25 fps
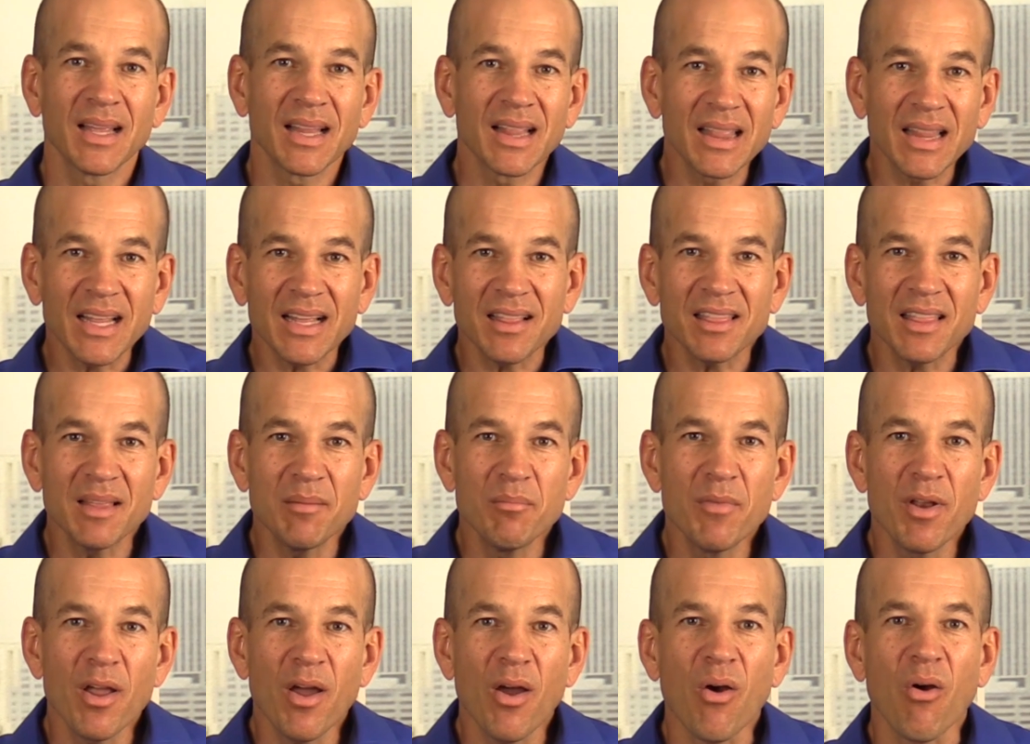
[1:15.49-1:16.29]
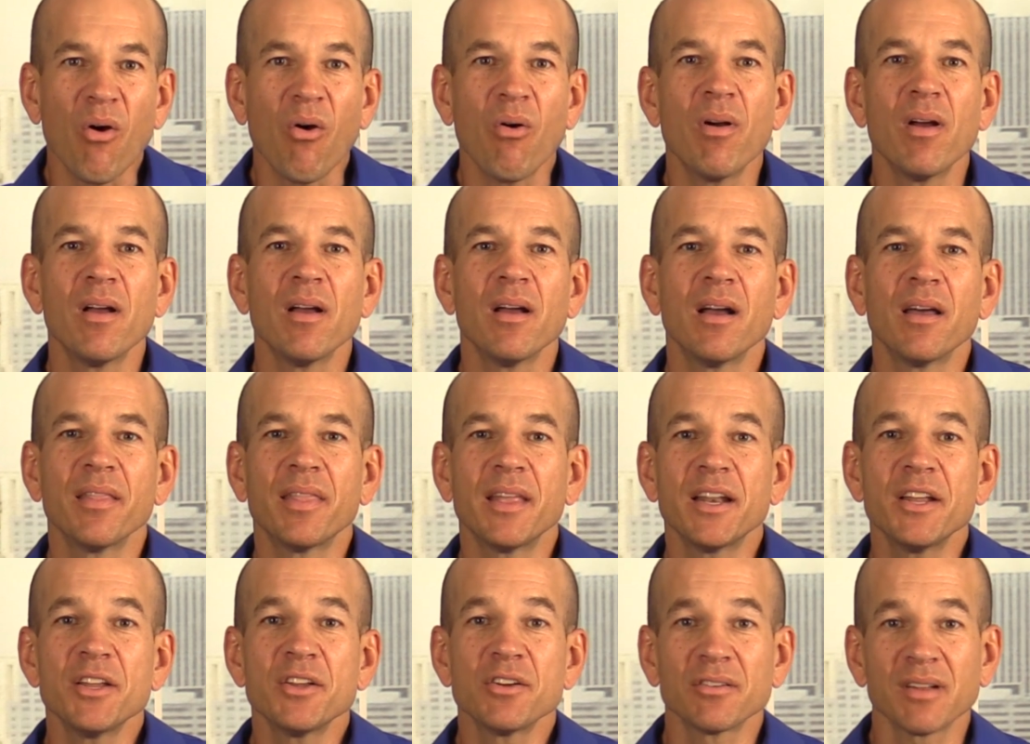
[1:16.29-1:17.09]
Let them know
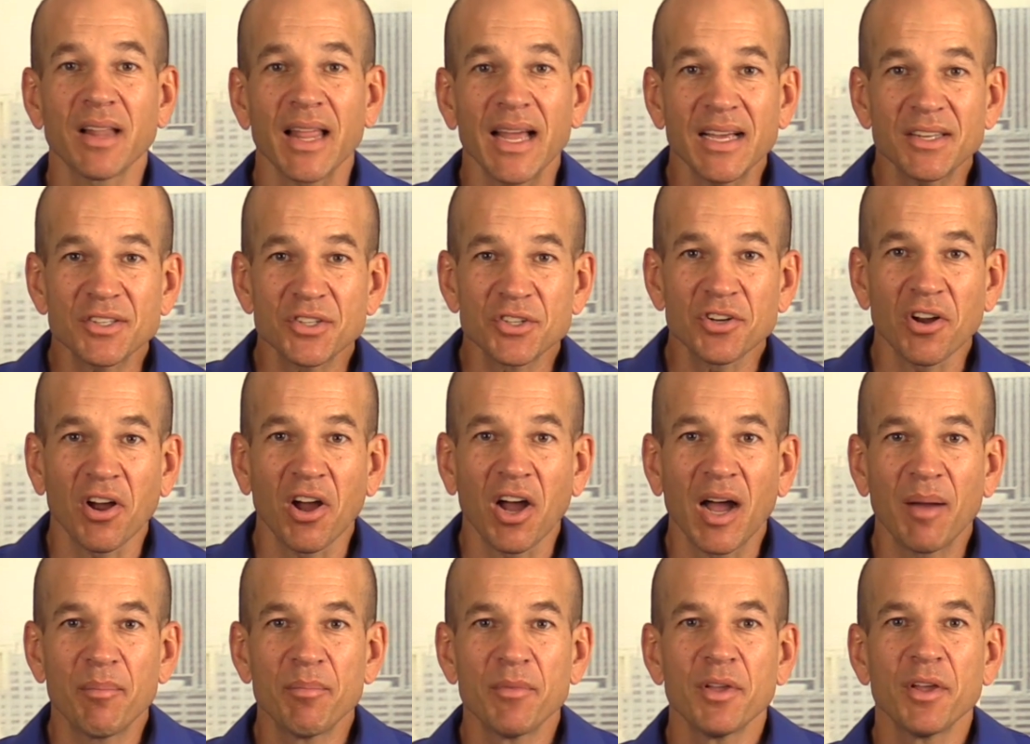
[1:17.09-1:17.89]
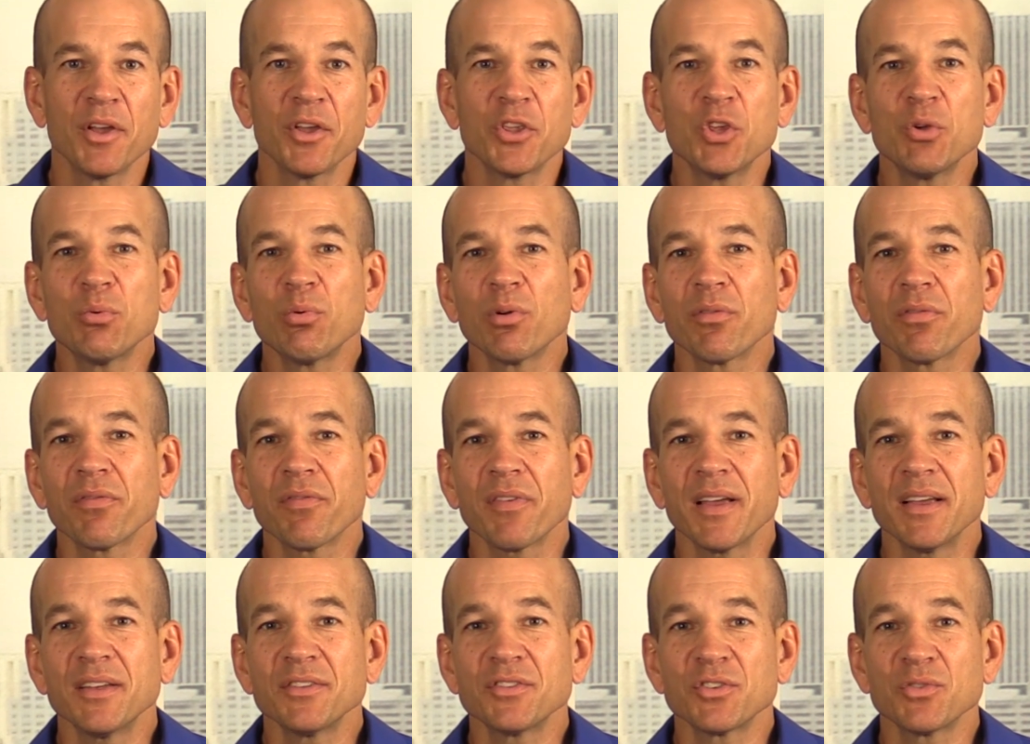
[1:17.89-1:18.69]
that in your last job, you were
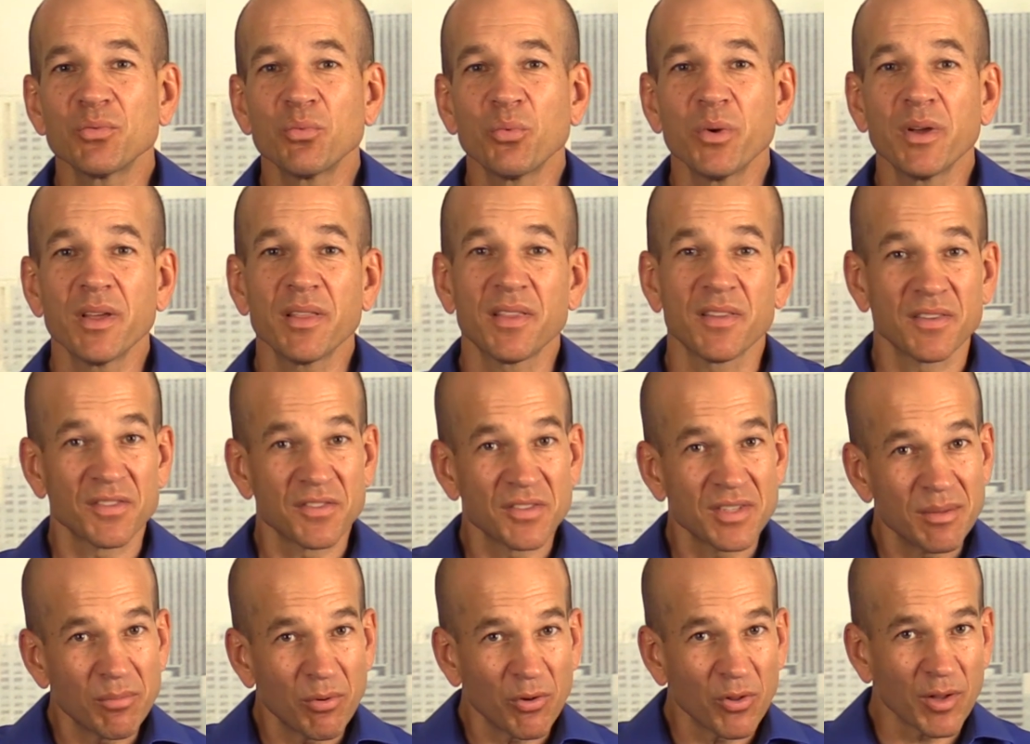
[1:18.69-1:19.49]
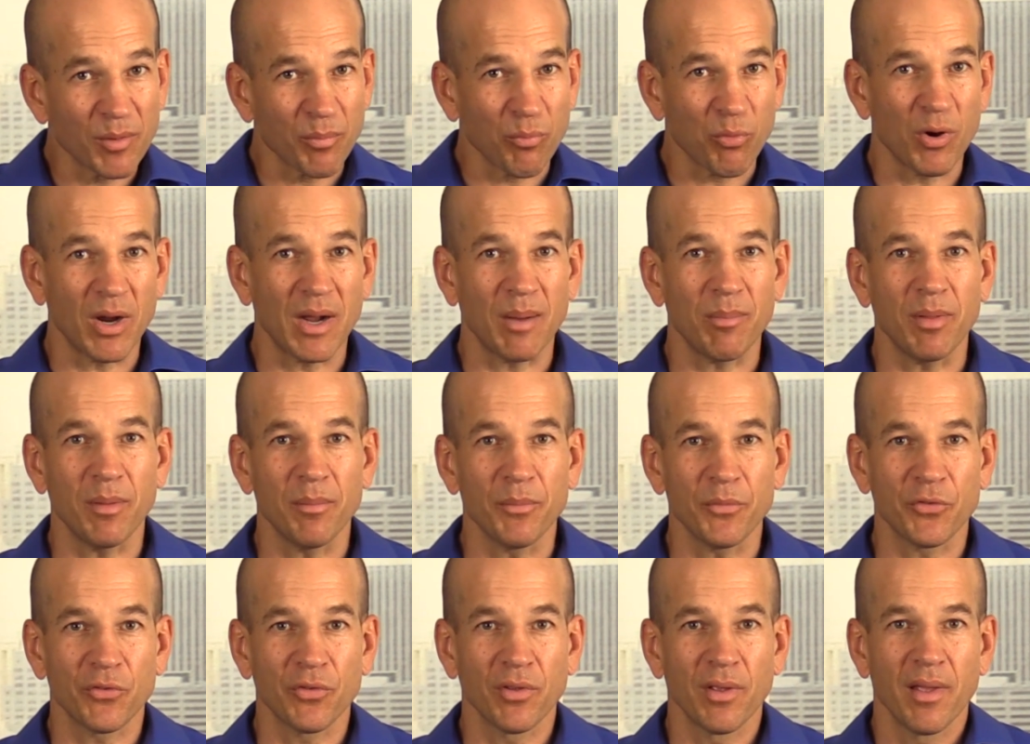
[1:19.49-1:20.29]
faced with similar
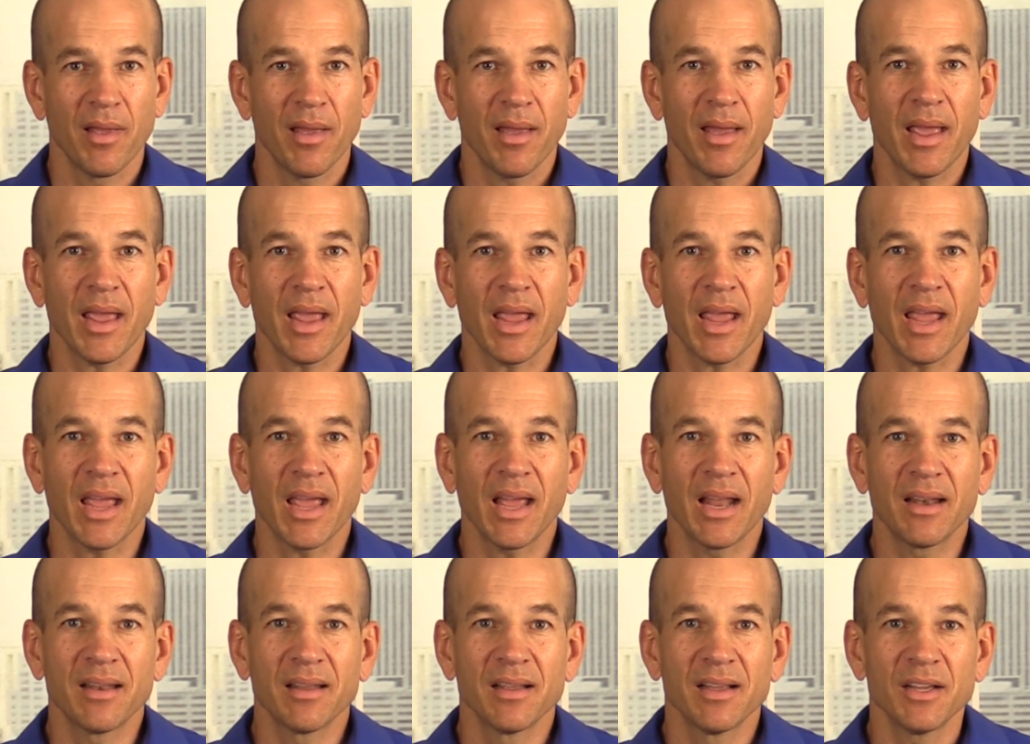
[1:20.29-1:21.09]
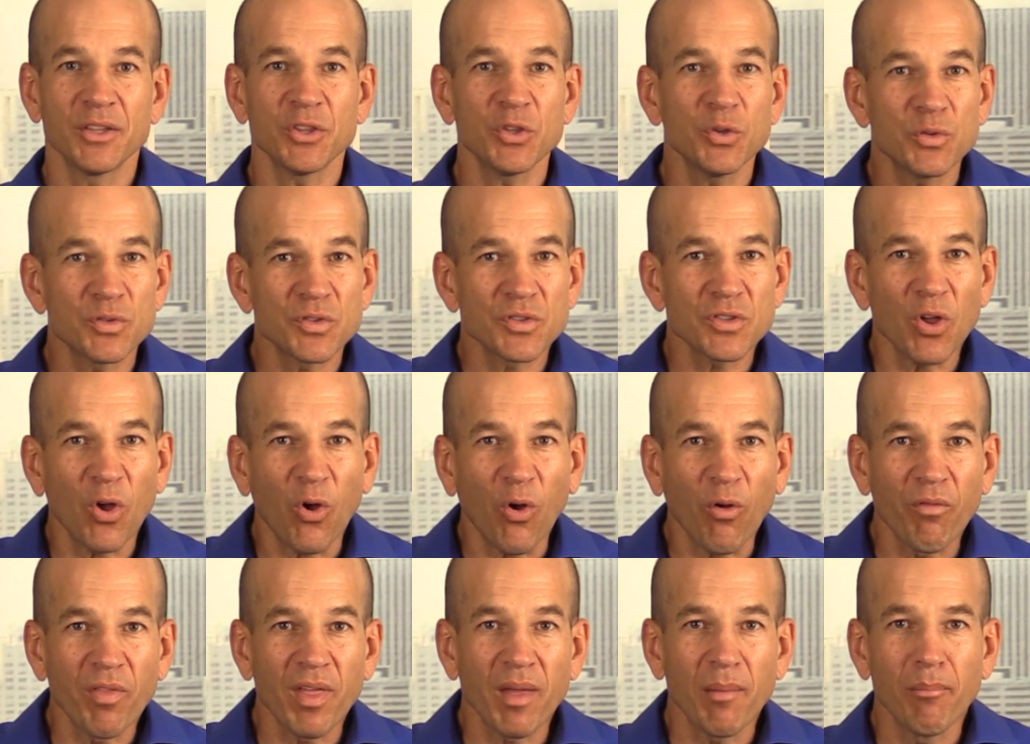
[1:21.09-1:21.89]
problems and you
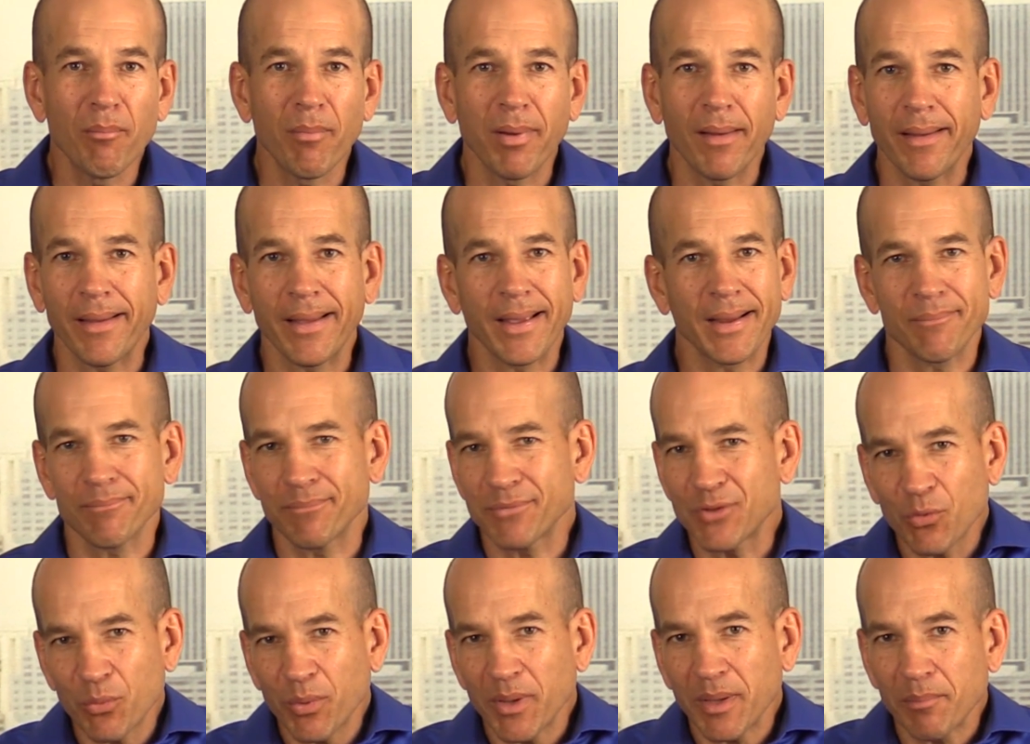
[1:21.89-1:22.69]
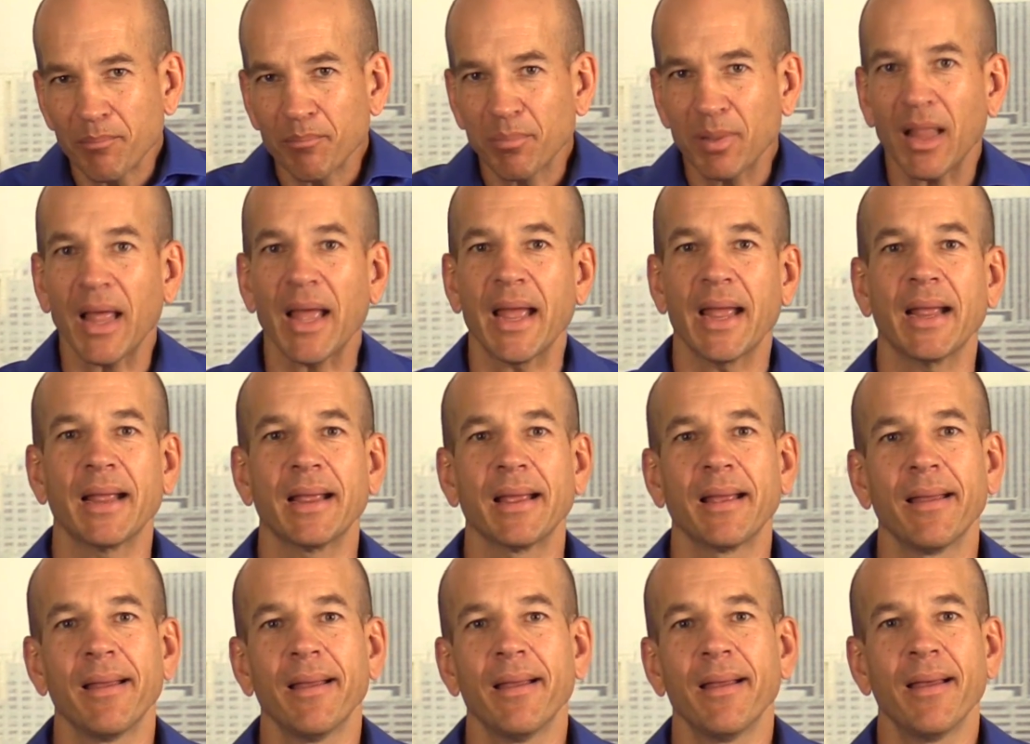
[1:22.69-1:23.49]
solved them by doing
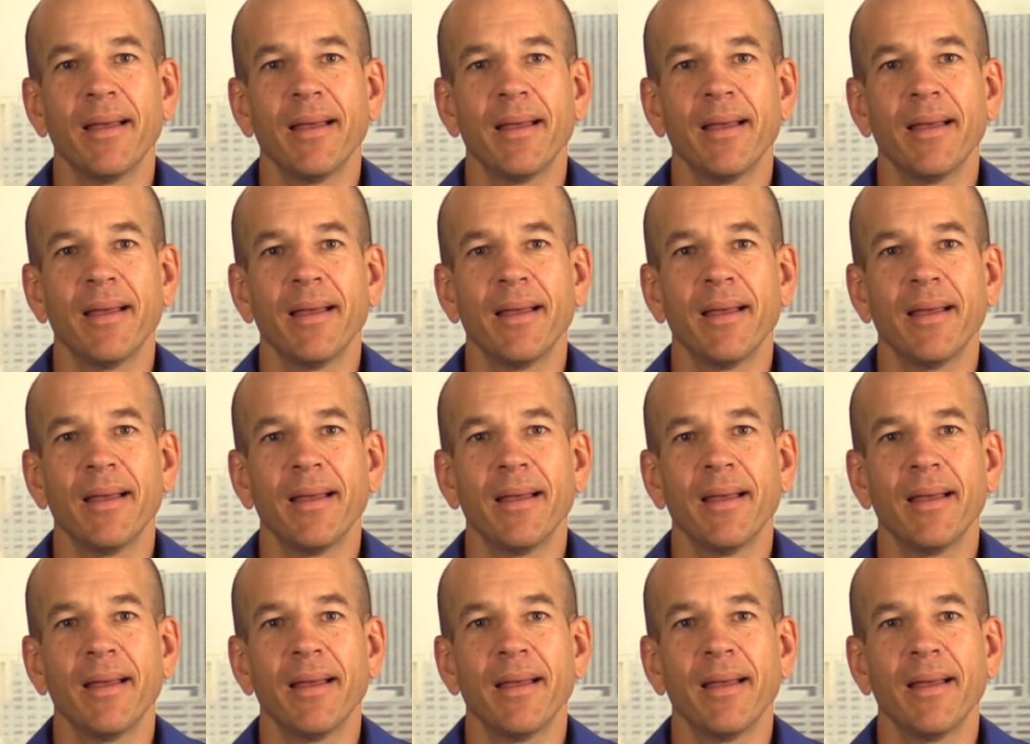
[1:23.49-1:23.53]
blank.